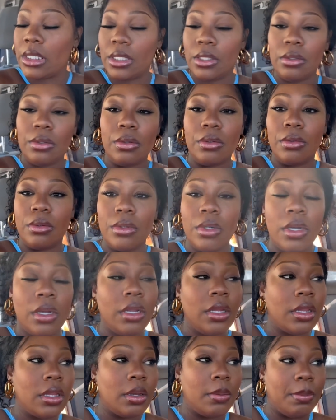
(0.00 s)
to
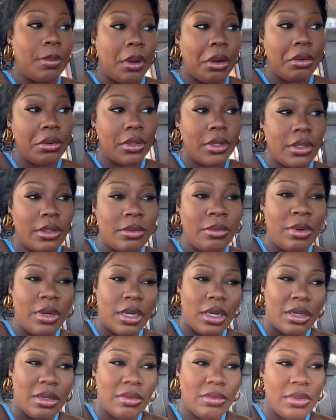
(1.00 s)
the bulk,
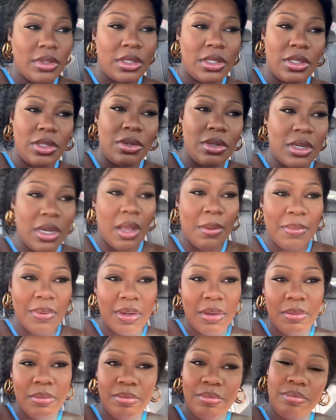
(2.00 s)
well, to a
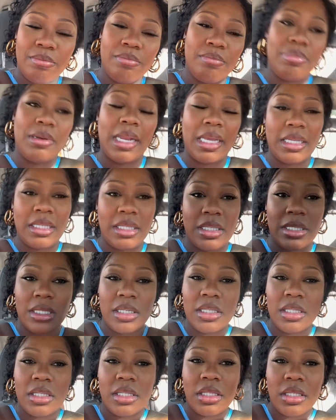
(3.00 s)
couple of
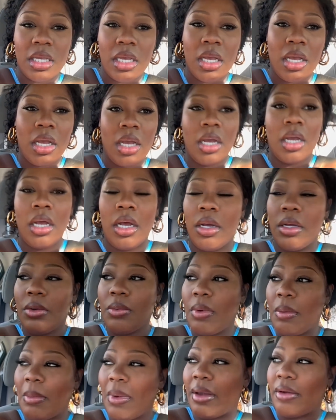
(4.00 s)
places
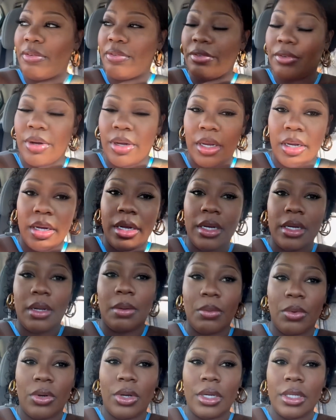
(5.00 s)
with my friend.
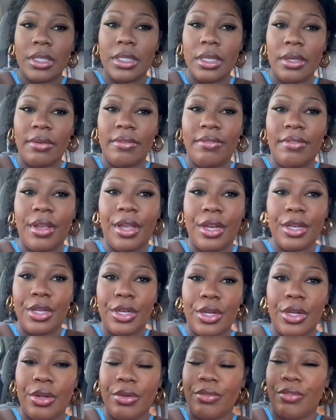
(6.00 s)
I'm going to see a
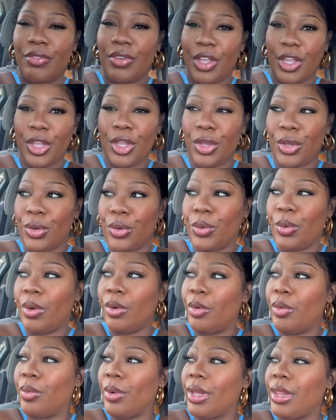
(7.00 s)
ven venue
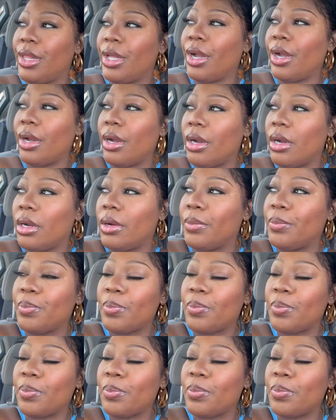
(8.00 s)
with her.